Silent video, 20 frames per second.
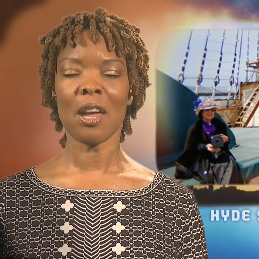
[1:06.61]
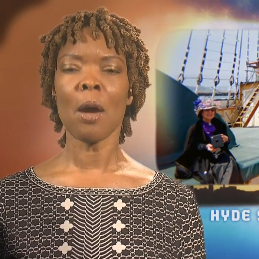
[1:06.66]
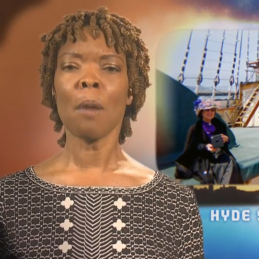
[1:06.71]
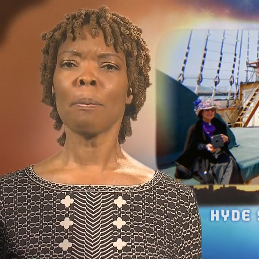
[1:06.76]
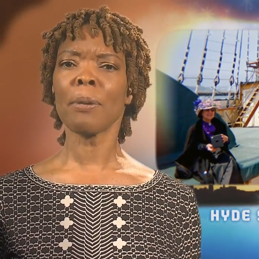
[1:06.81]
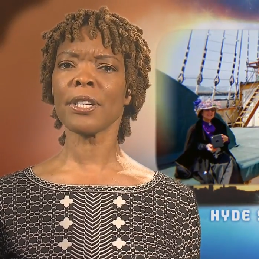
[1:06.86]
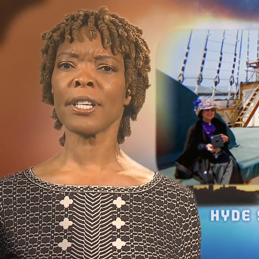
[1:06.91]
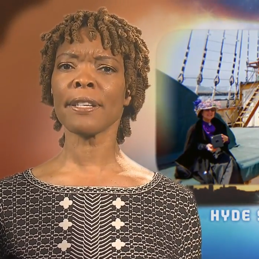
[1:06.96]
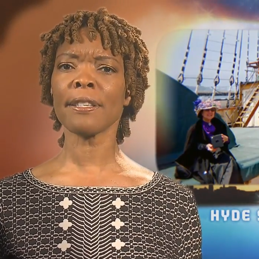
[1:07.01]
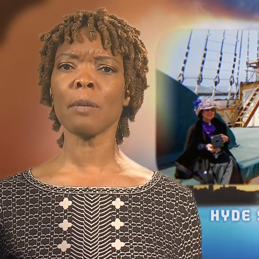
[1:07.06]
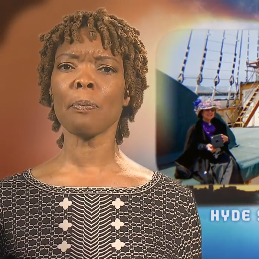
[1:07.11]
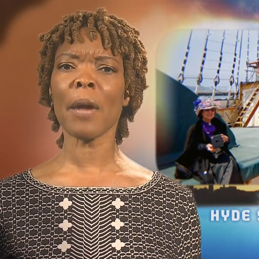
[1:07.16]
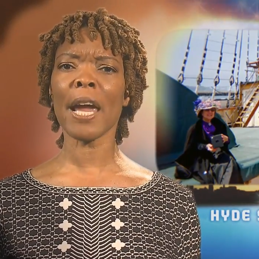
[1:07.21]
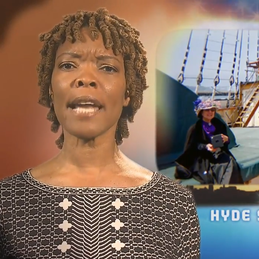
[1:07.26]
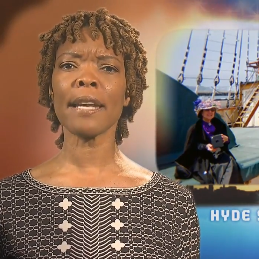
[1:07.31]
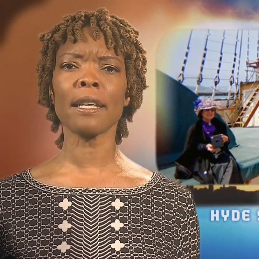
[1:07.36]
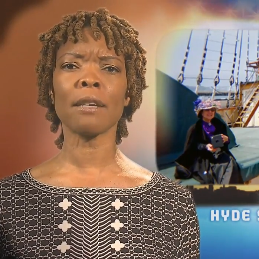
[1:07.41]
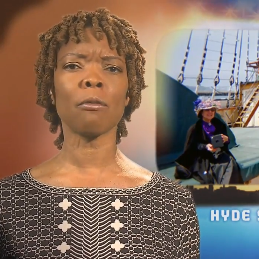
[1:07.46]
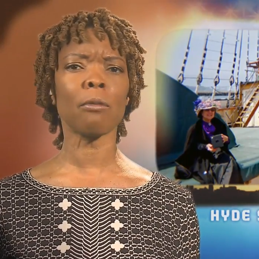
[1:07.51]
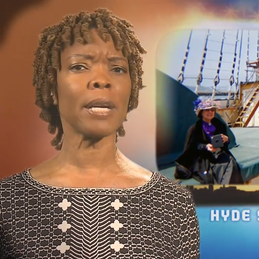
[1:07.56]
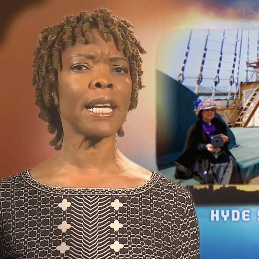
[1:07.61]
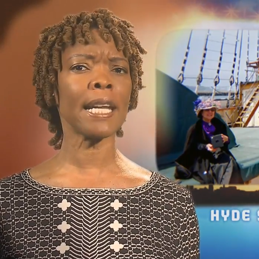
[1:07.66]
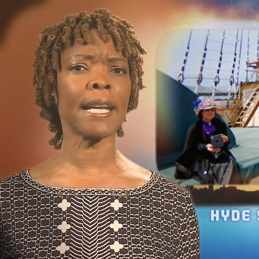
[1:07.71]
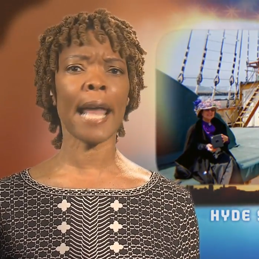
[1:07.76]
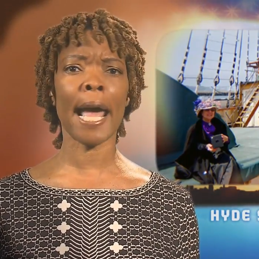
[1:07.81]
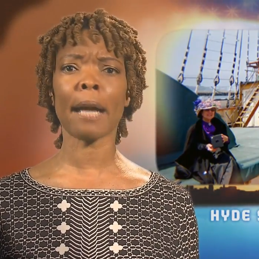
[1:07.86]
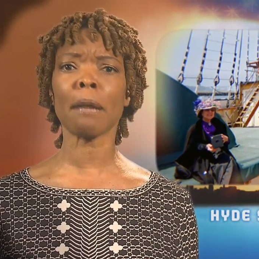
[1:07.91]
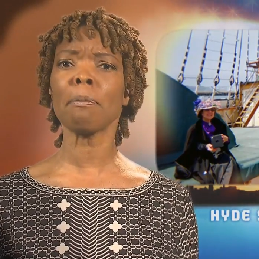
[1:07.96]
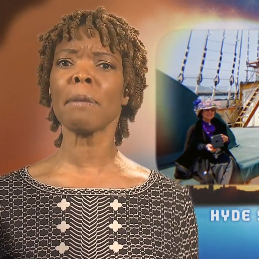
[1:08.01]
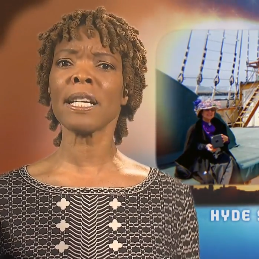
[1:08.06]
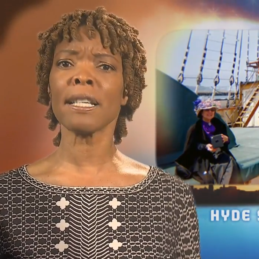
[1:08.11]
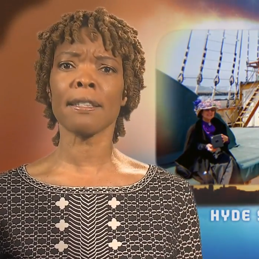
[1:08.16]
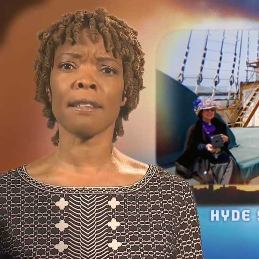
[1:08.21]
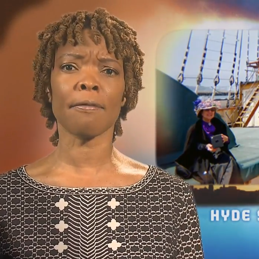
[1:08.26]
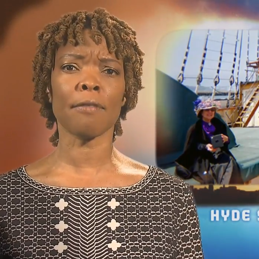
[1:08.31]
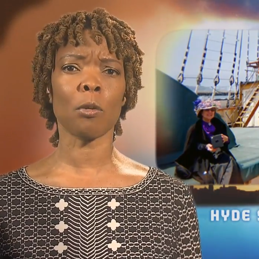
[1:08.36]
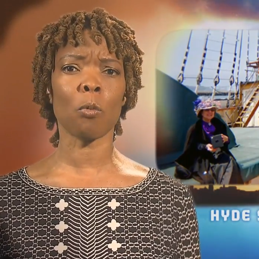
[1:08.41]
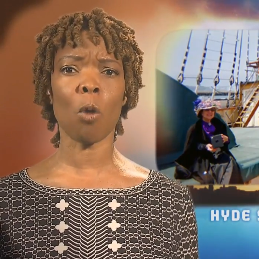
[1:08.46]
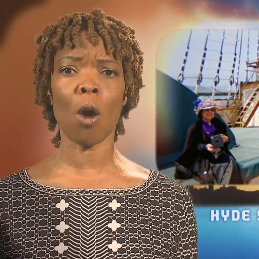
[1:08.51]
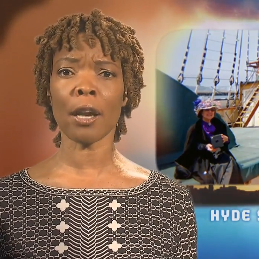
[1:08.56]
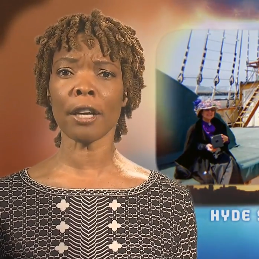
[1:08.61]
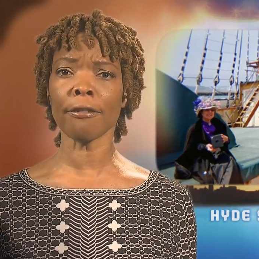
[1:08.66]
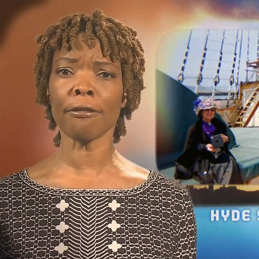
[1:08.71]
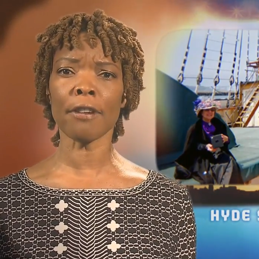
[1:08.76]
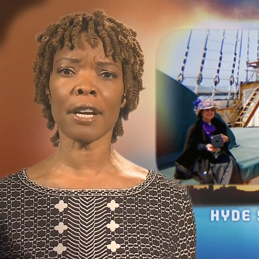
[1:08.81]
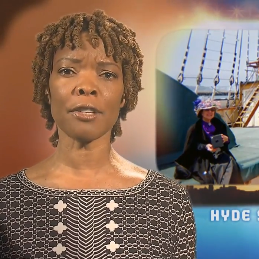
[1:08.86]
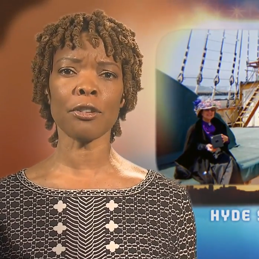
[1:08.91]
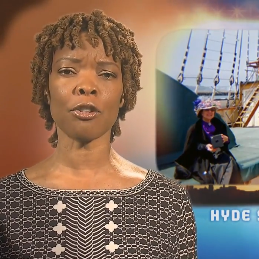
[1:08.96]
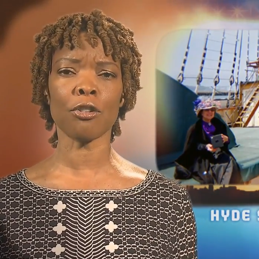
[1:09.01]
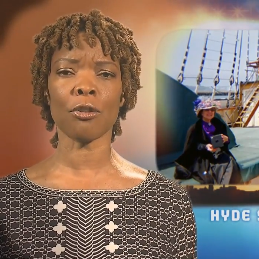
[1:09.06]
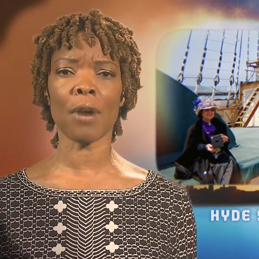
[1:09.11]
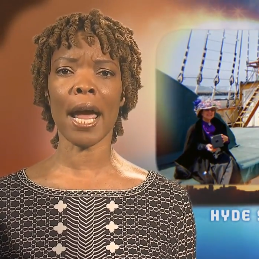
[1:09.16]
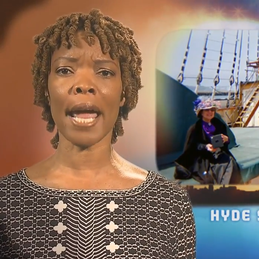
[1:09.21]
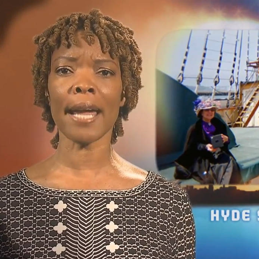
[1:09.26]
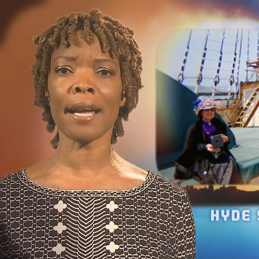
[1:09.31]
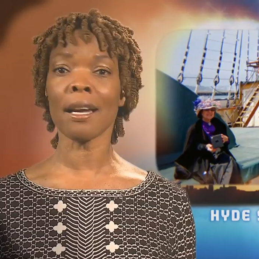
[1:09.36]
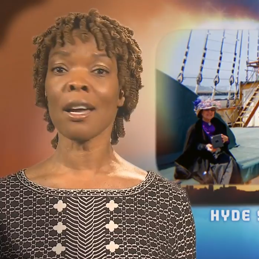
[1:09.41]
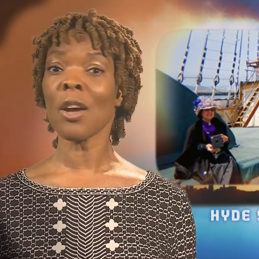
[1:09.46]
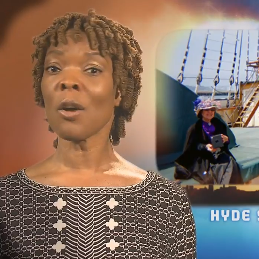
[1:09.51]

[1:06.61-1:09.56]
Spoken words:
Participate in reenactments of the waterfront strike,